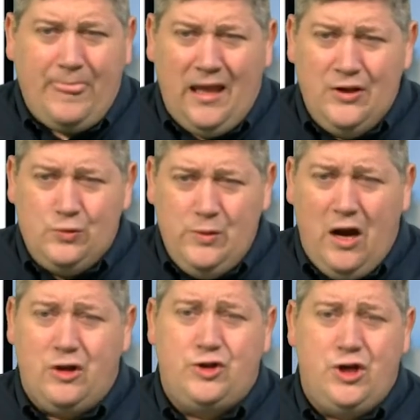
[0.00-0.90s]
is we
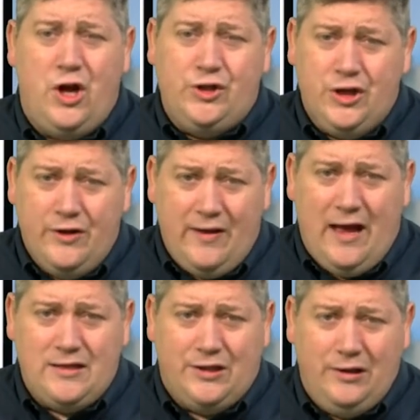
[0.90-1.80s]
are a church that
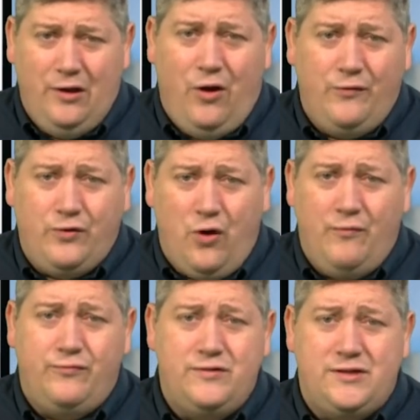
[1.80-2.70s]
has a lot of
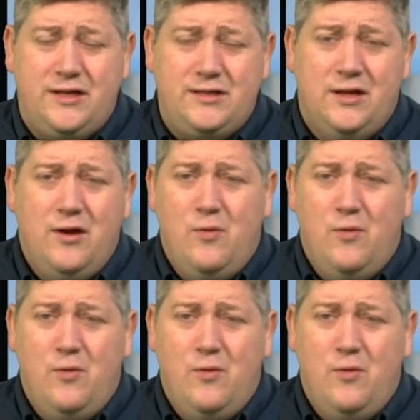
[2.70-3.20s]
conferences.